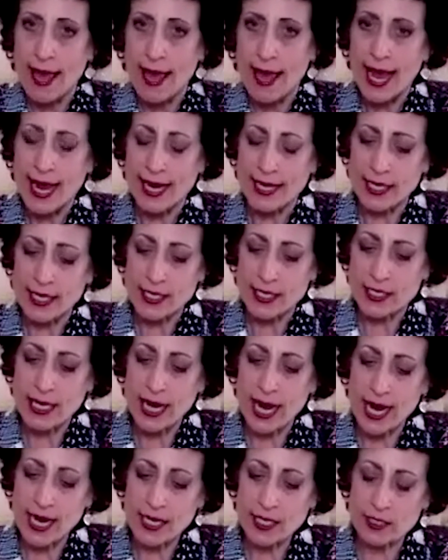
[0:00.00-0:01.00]
And it
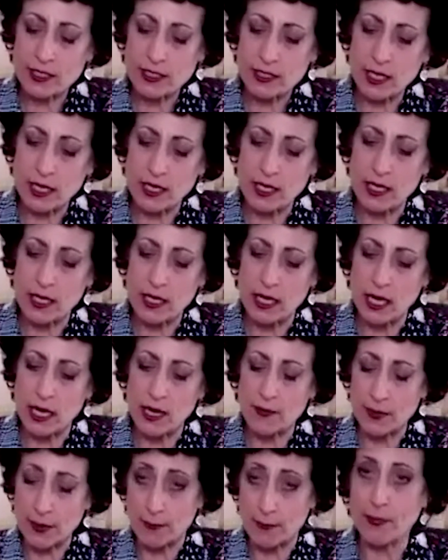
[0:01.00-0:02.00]
takes
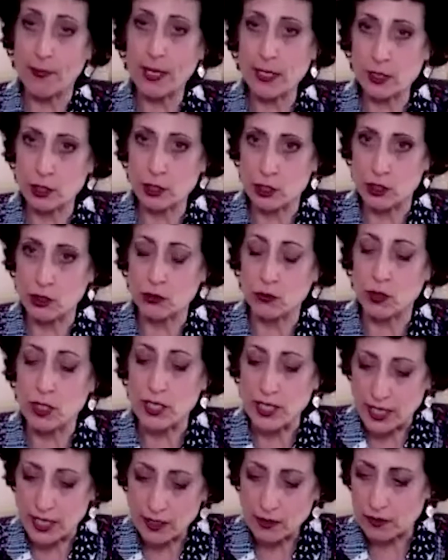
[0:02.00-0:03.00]
the bills due
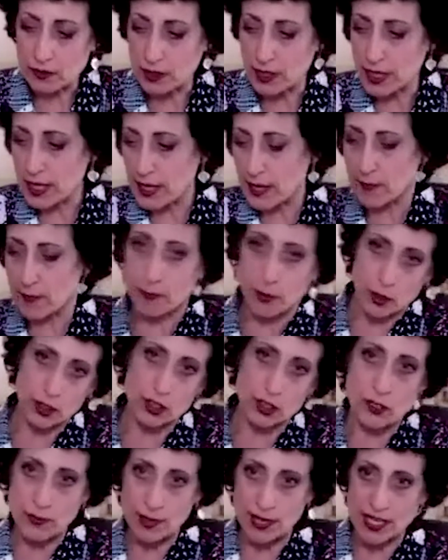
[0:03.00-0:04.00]
yearly and puts
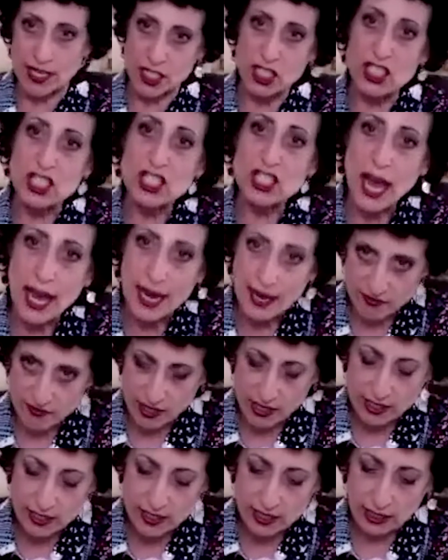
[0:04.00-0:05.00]
them in a
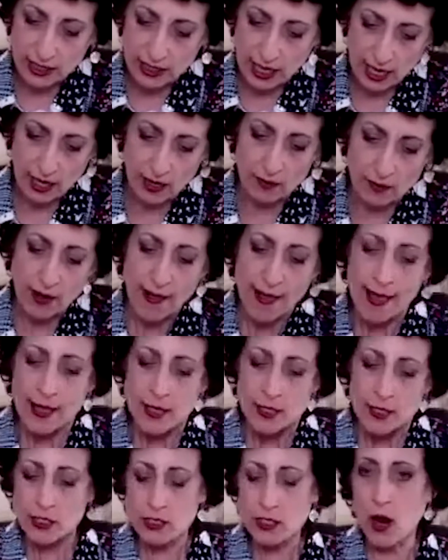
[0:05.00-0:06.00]
savings account.
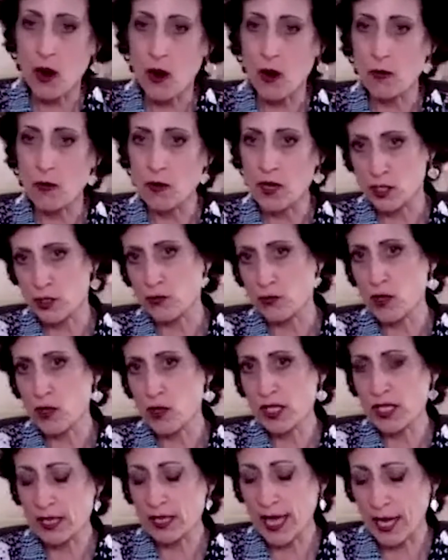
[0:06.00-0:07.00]
So it's
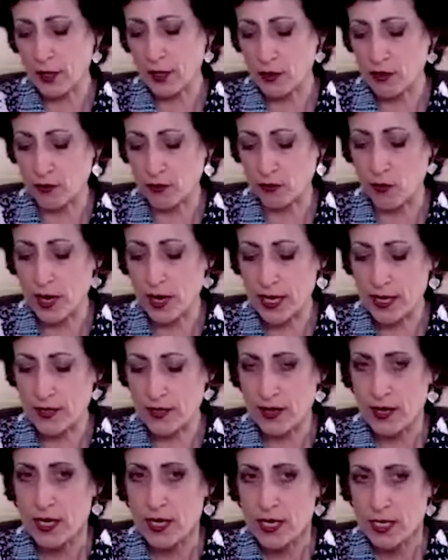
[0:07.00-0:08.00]
really like
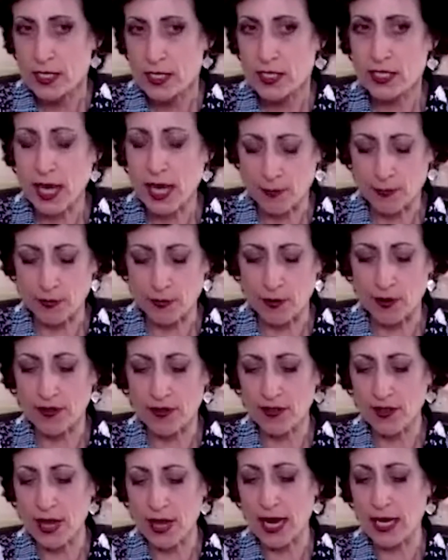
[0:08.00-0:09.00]
three separate
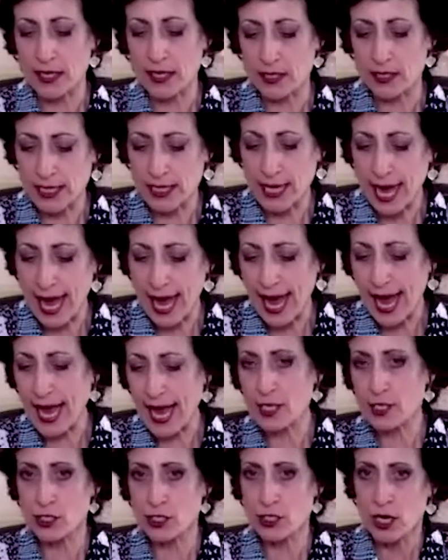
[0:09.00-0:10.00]
things:
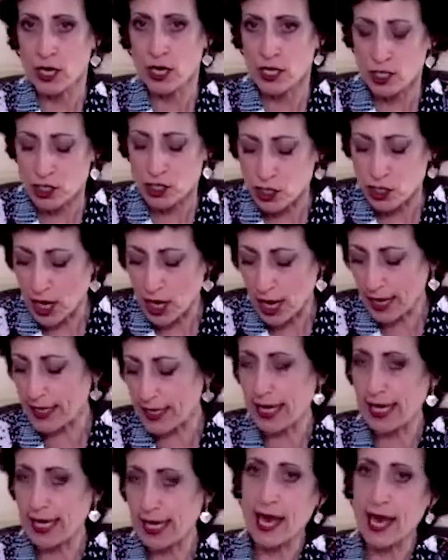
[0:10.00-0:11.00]
cash,
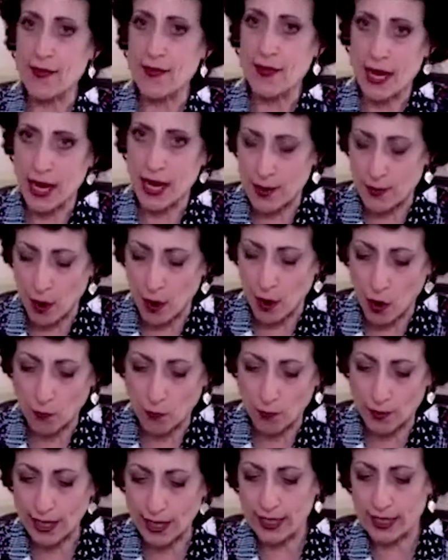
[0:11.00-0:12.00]
checking, and then
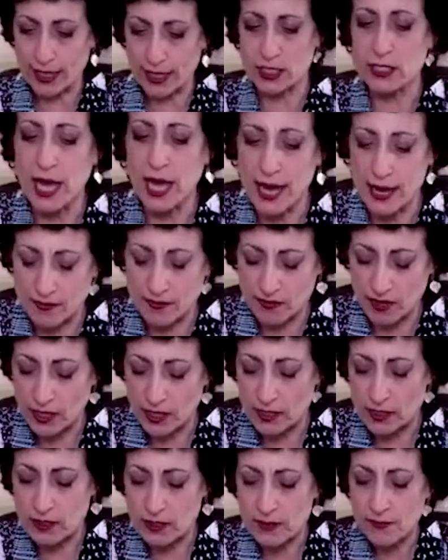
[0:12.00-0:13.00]
opening a
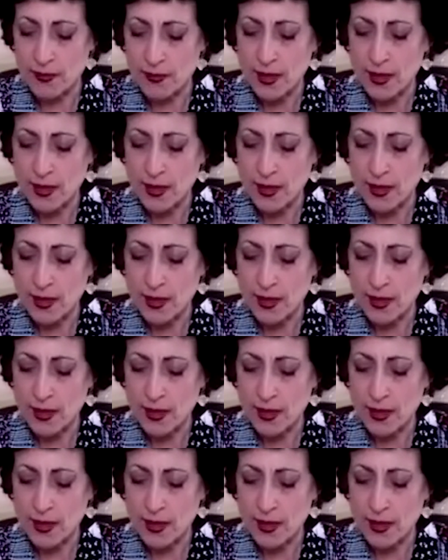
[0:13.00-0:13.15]
savings.